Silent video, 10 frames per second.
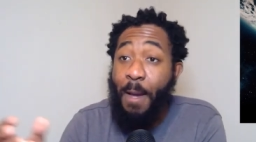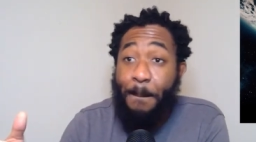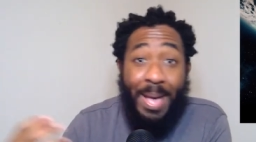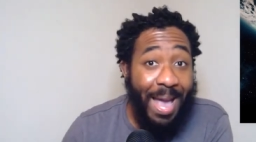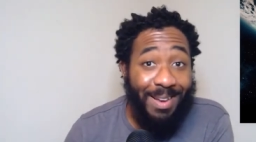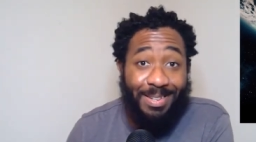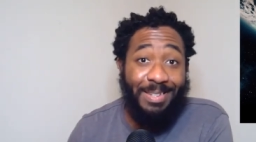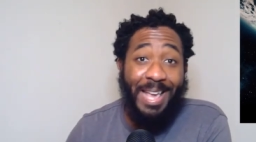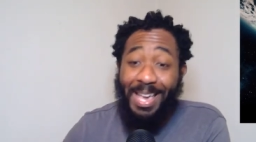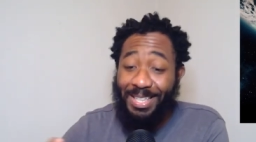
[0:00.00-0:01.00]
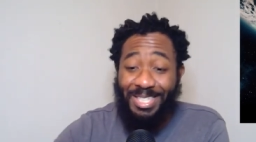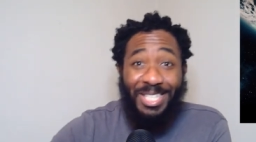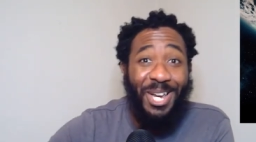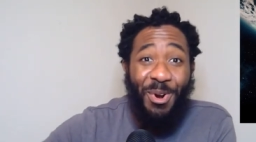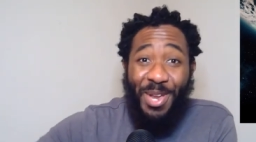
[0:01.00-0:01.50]
Back in the day,
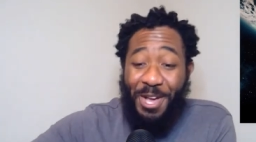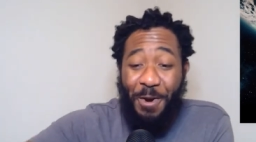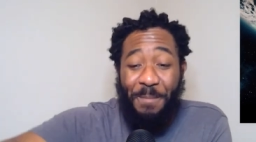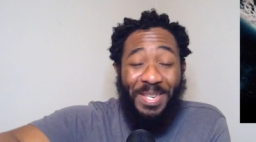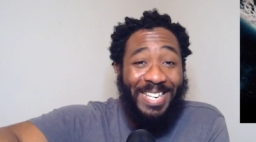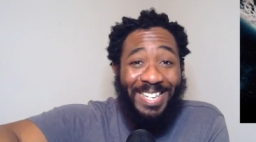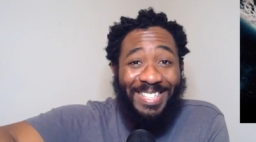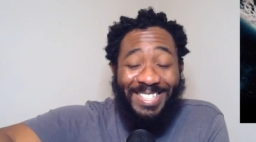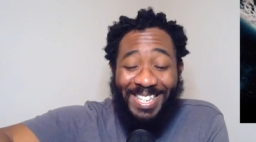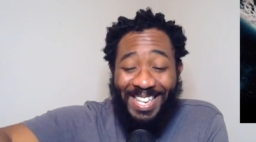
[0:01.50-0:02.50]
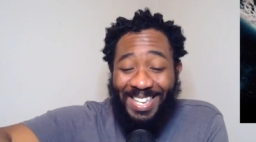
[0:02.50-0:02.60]
TRL, BET,